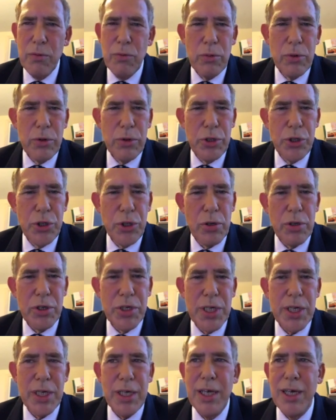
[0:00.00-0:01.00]
will shortly
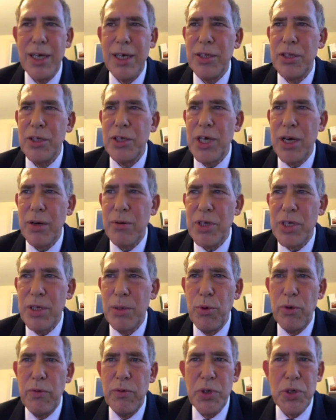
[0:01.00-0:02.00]
see the charity
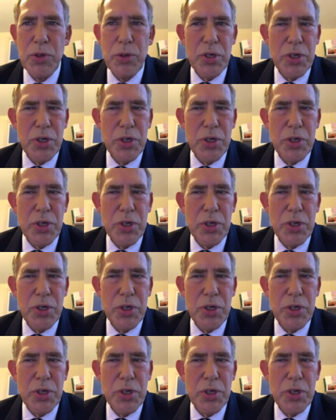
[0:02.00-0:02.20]
move into